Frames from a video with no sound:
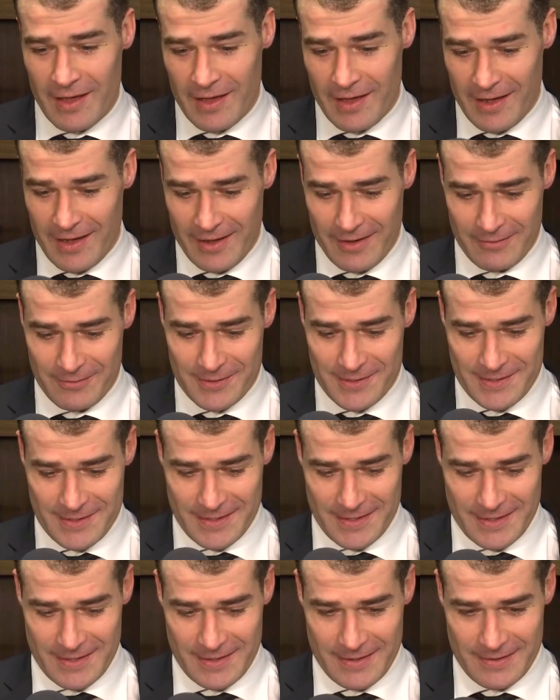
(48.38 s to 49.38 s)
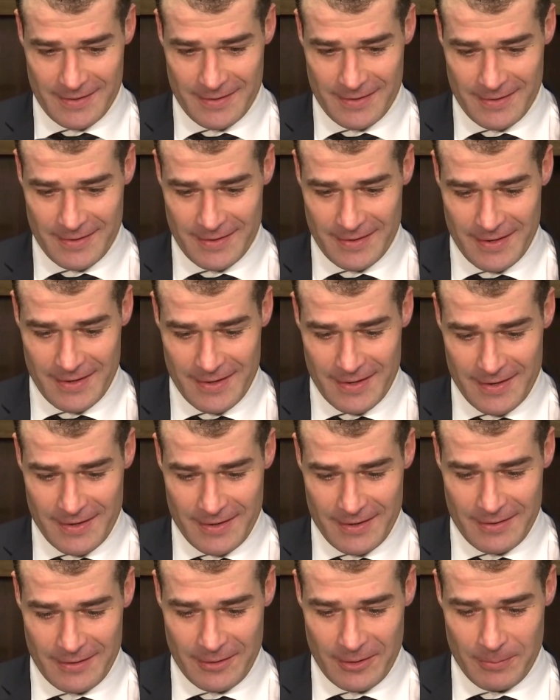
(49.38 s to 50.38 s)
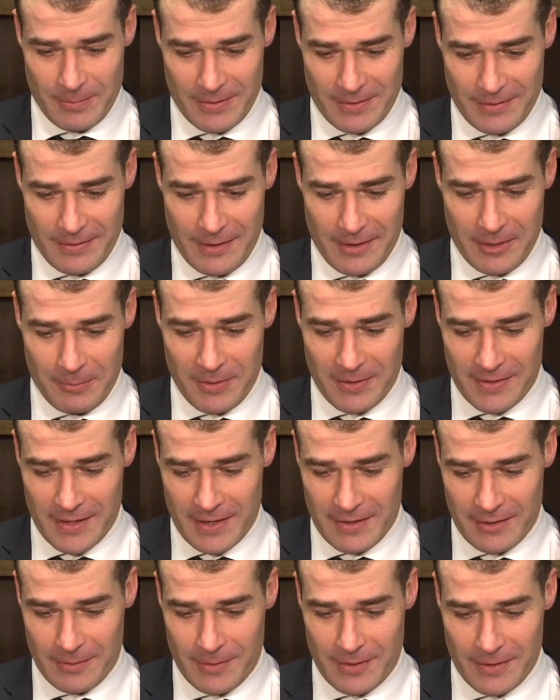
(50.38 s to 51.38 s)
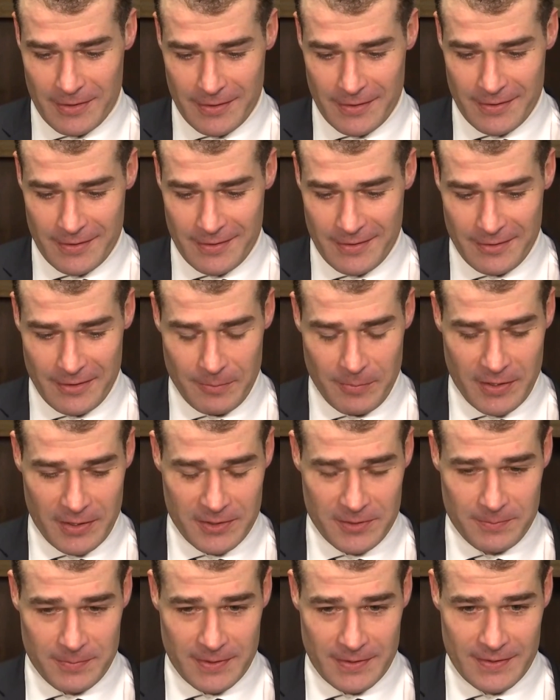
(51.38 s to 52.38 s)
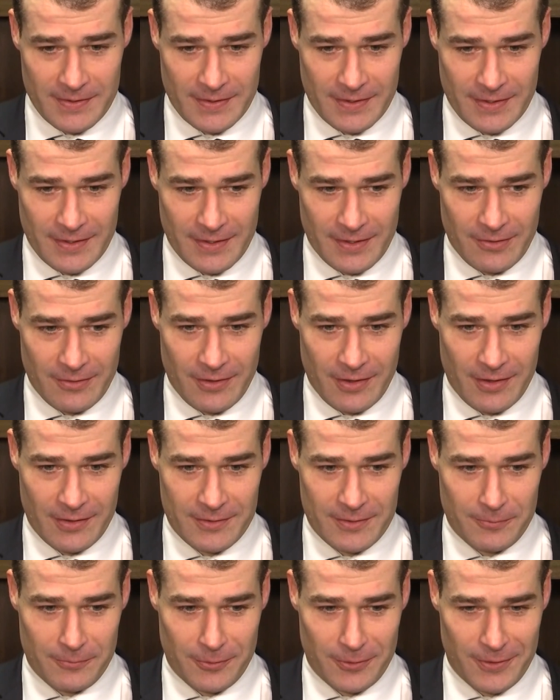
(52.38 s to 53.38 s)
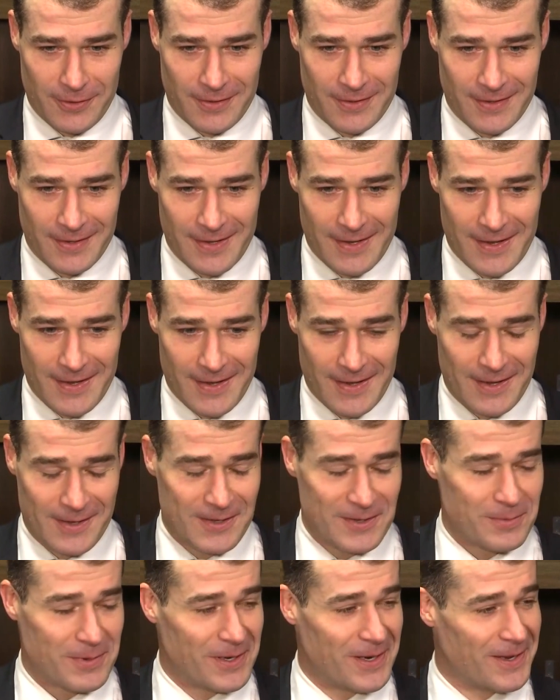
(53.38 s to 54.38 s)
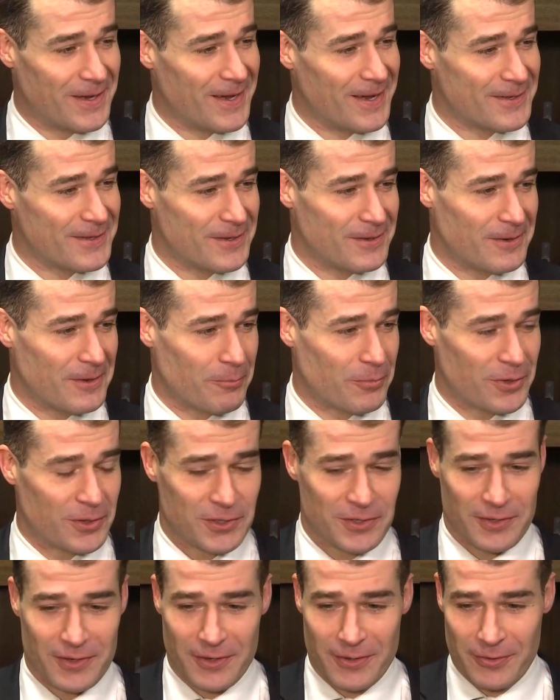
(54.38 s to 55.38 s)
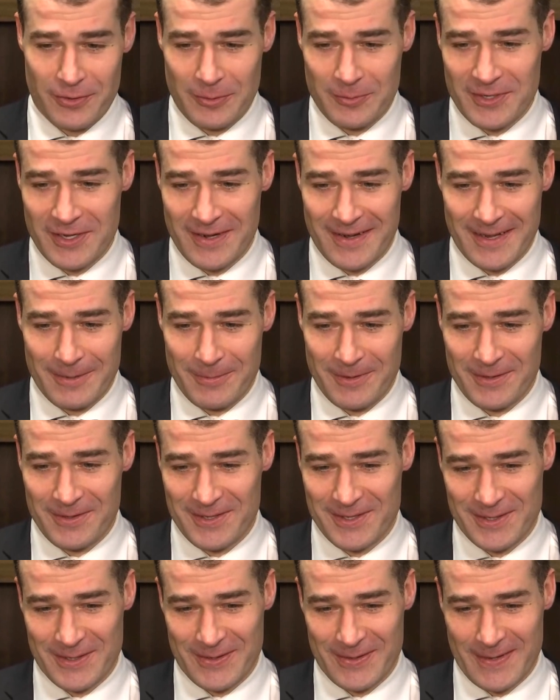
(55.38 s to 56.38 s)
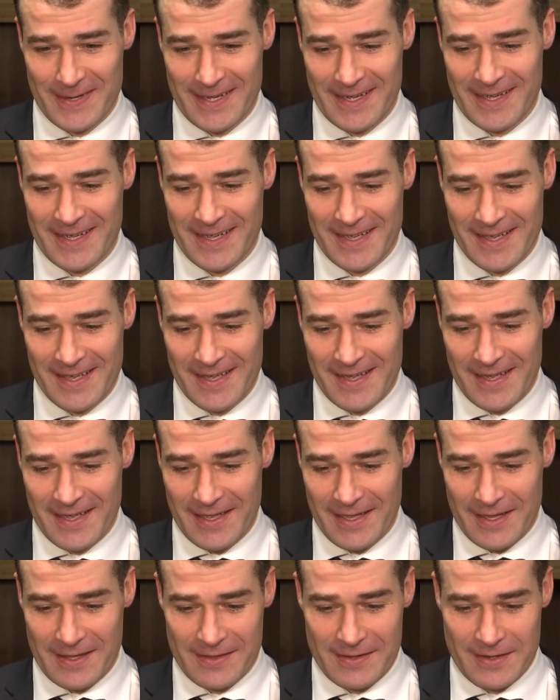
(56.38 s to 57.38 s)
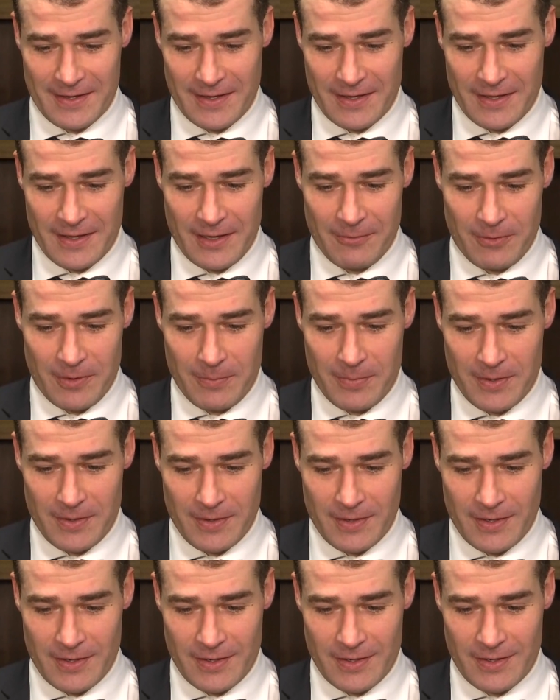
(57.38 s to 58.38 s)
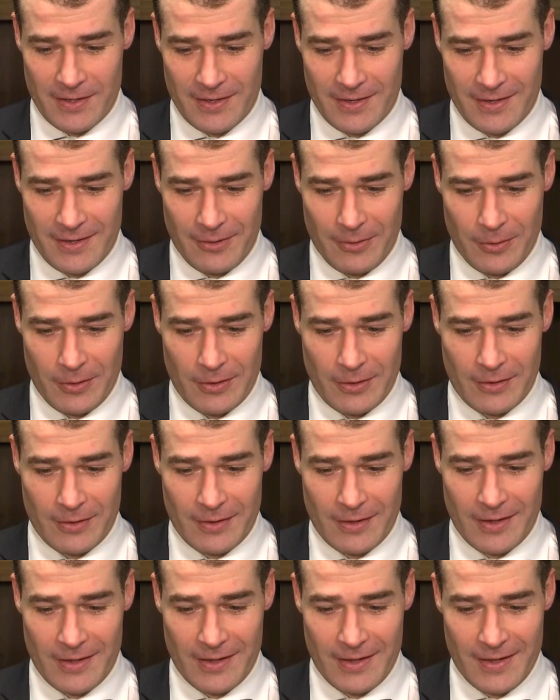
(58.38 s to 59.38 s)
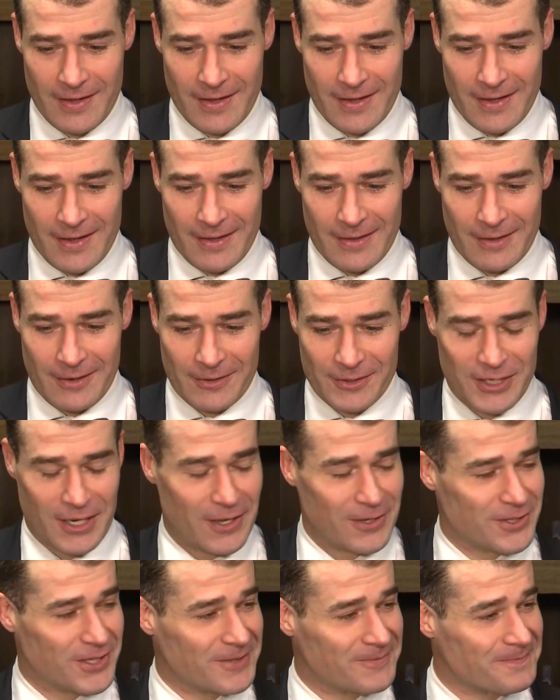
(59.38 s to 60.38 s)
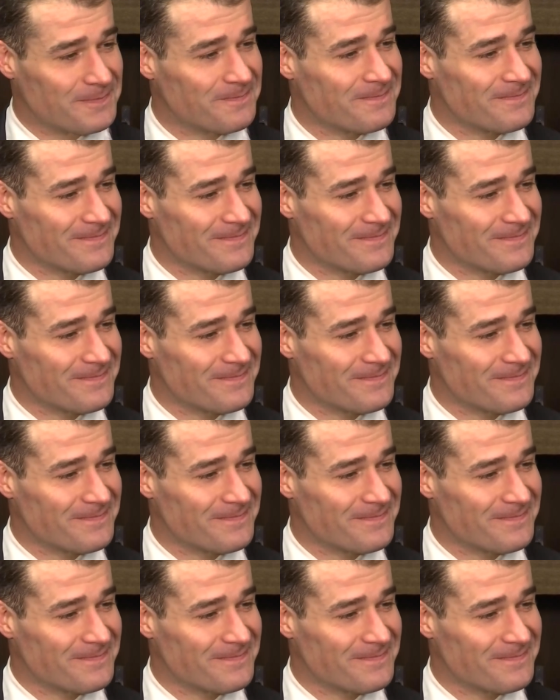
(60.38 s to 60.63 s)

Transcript: Yeah, I was a little bit thinking about that a little bit on the bench, but you know, they got some really speedy guys, and I'm pretty sure you know who I'm talking about, so that would have been a little challenging.